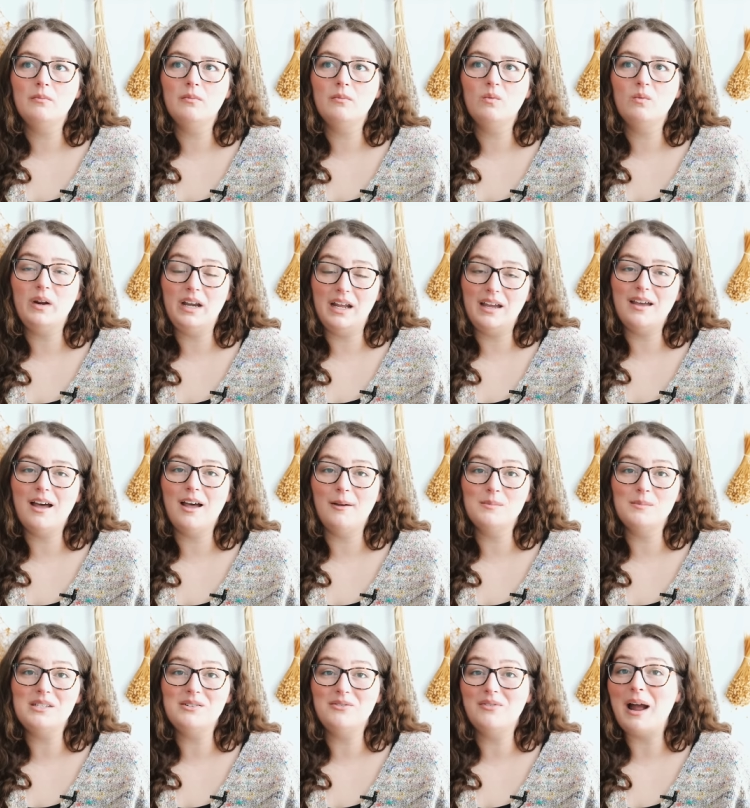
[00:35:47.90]
when it
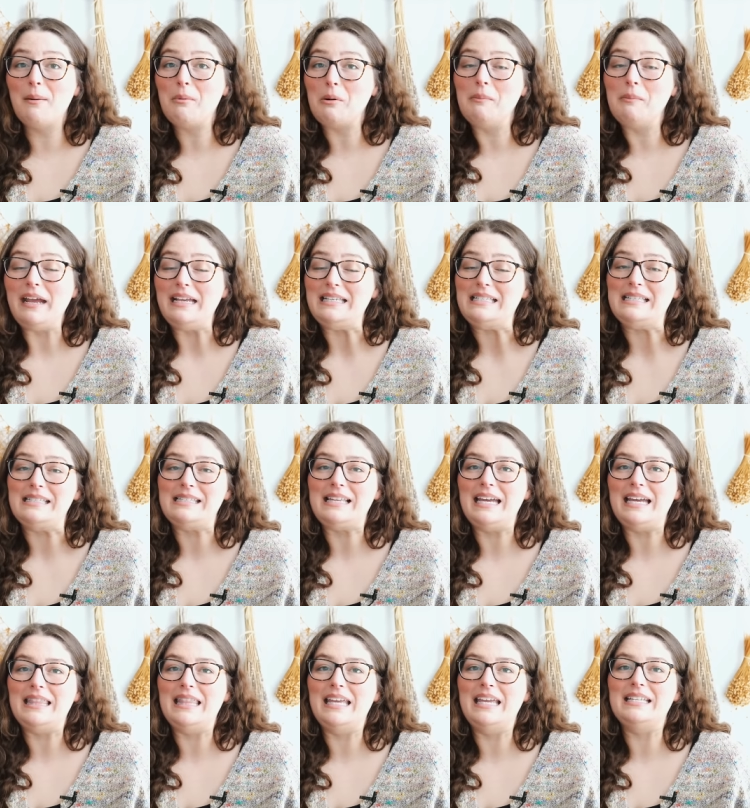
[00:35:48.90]
comes to fiber bases
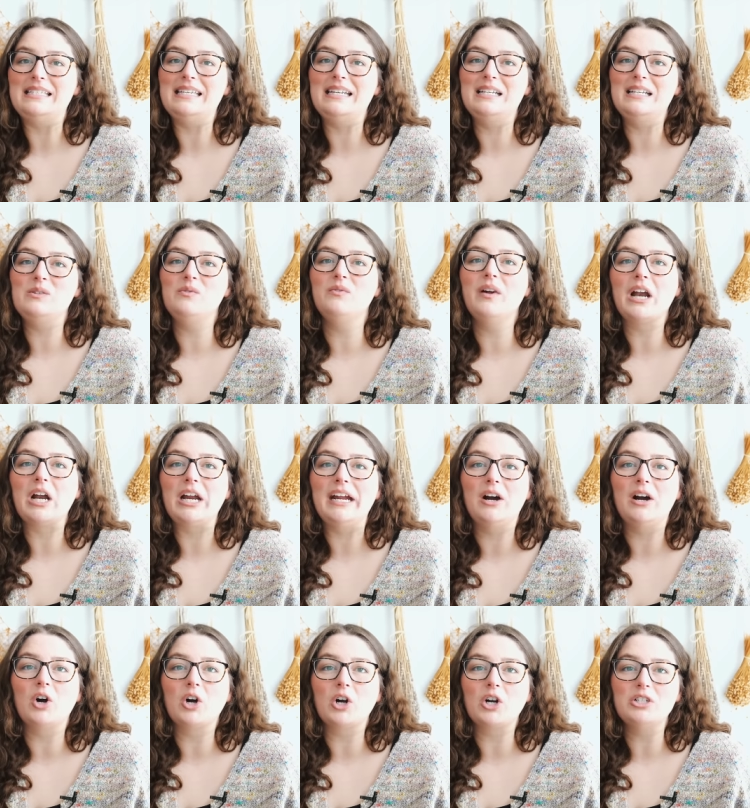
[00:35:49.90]
like this. It is very
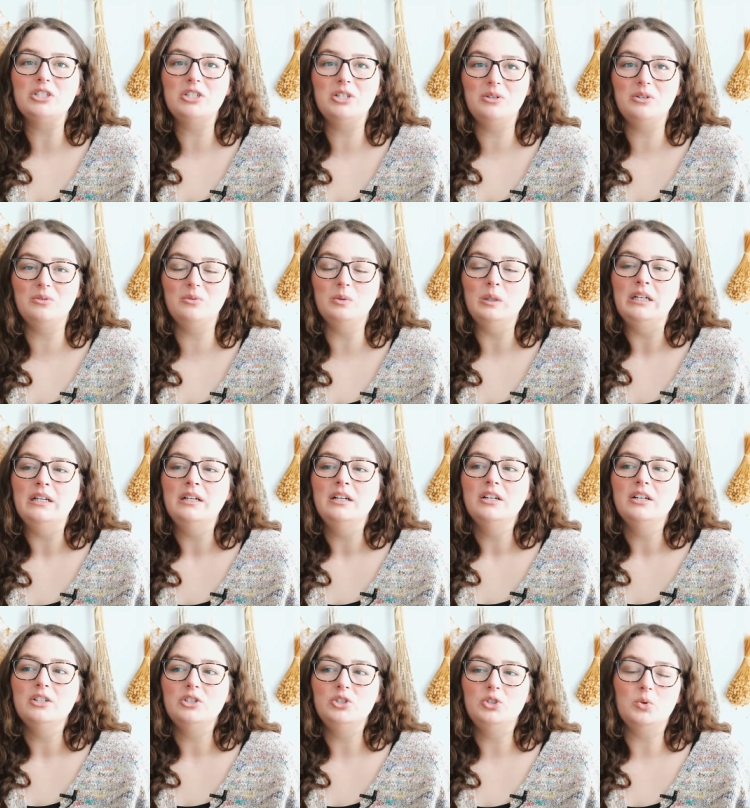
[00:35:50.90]
hard to
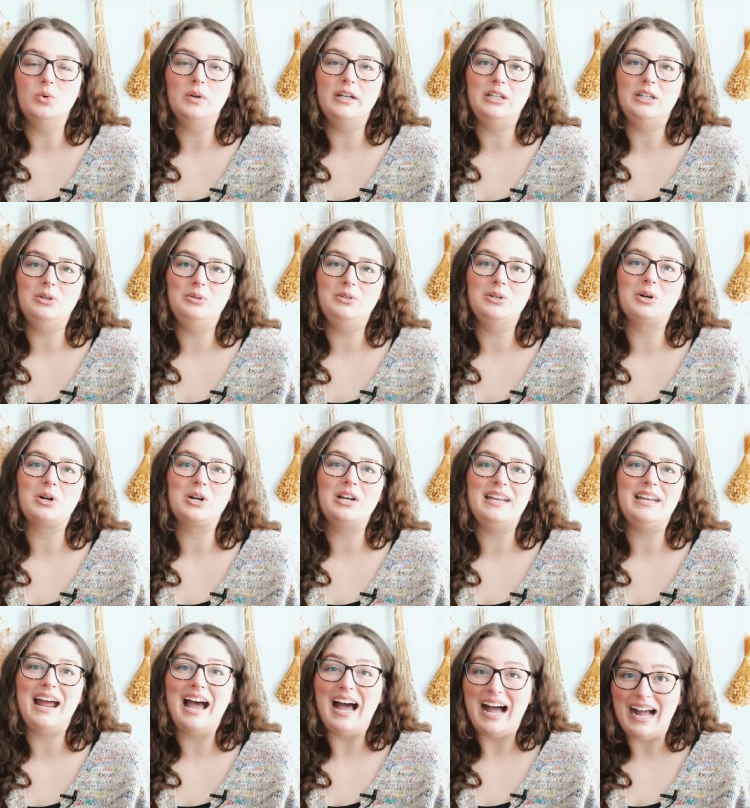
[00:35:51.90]
join new yarn
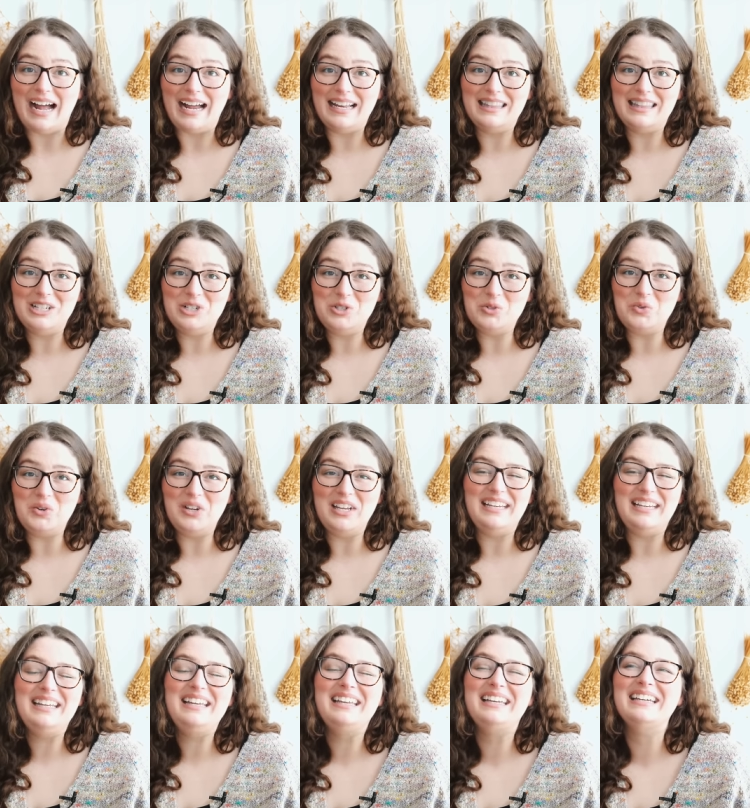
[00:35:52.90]
and hide the
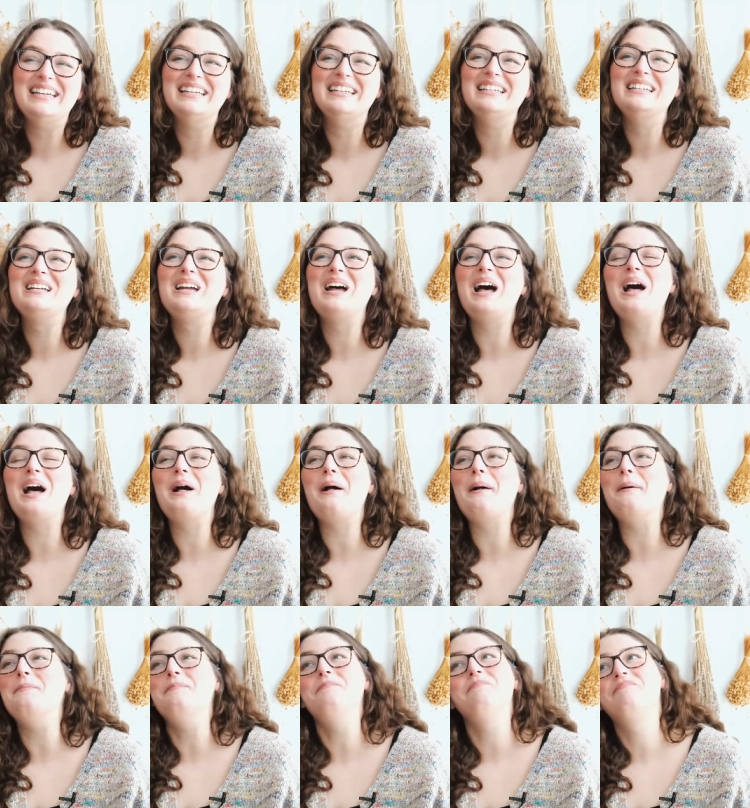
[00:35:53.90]
join.
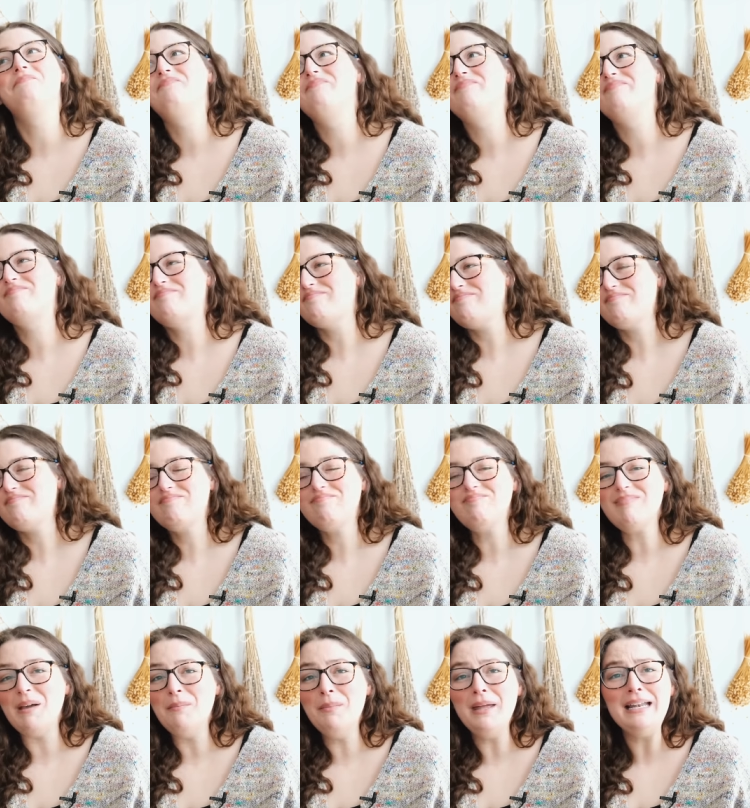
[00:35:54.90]
But
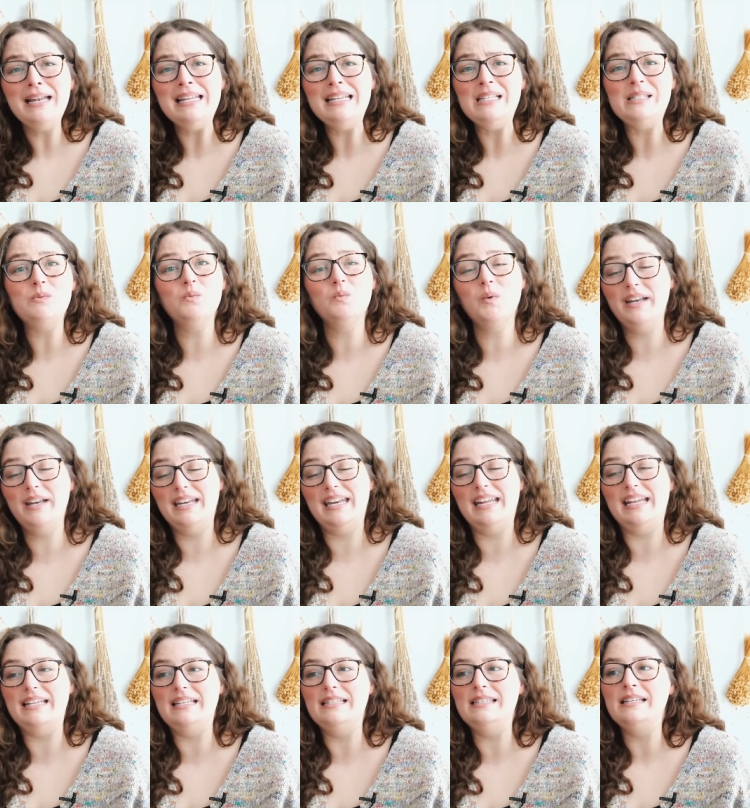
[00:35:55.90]
it is what it
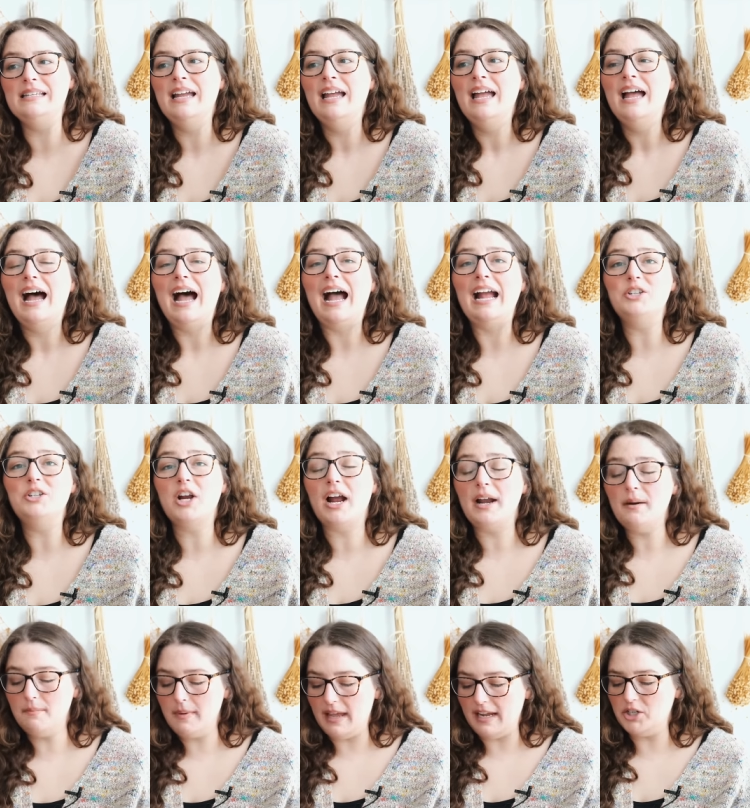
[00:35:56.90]
is. I try
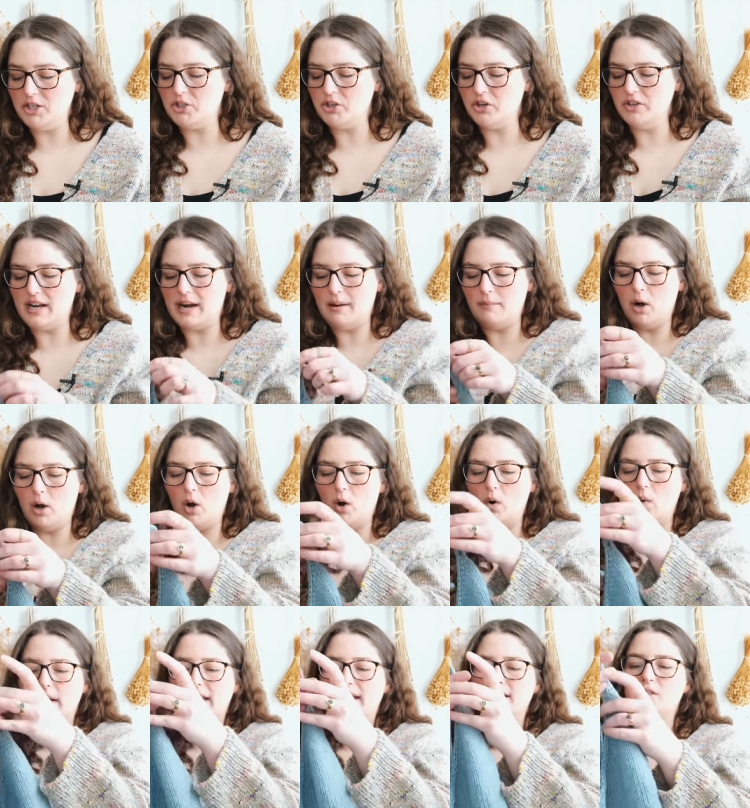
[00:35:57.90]
to make sure that I'm
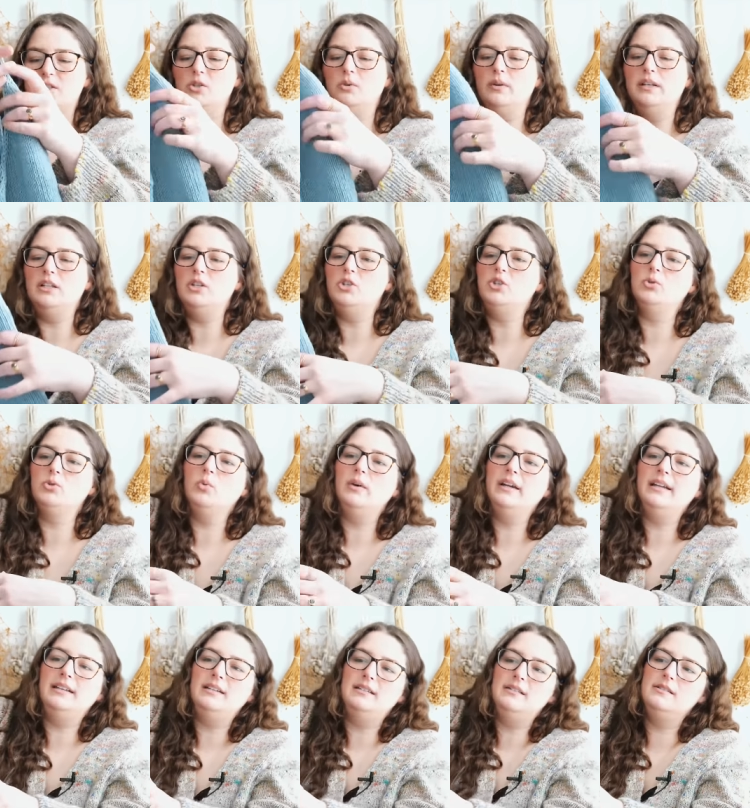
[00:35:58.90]
always doing the
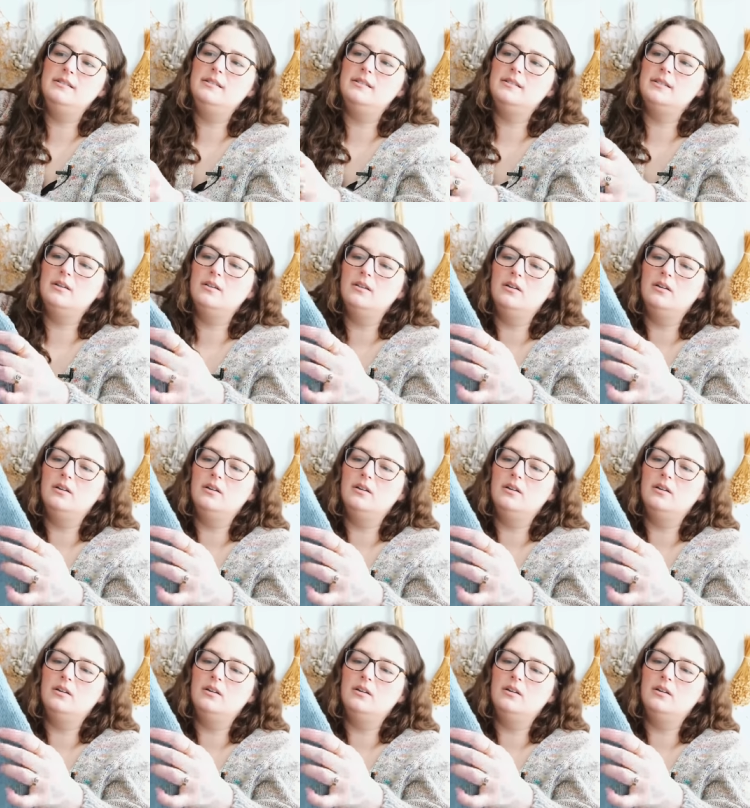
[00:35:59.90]
joins